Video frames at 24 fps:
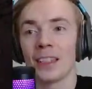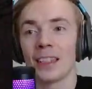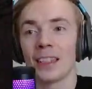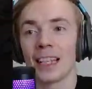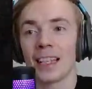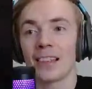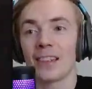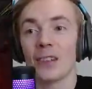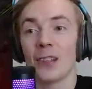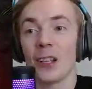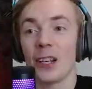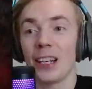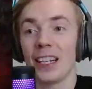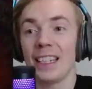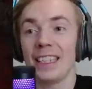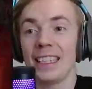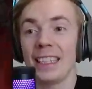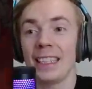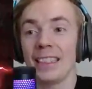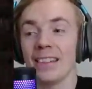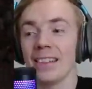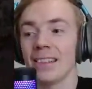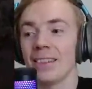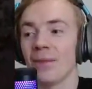That's not
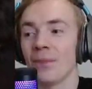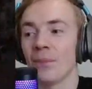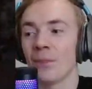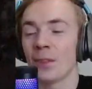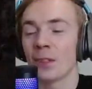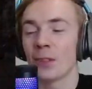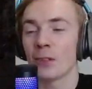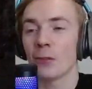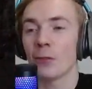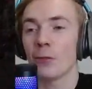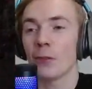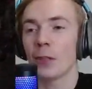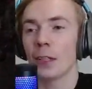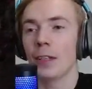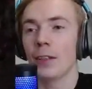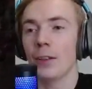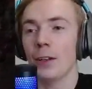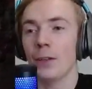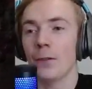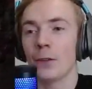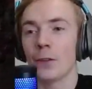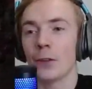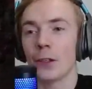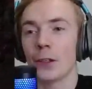ideal. So you want
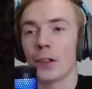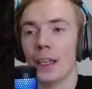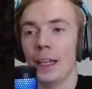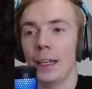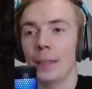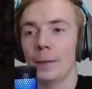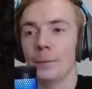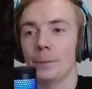to avoid that.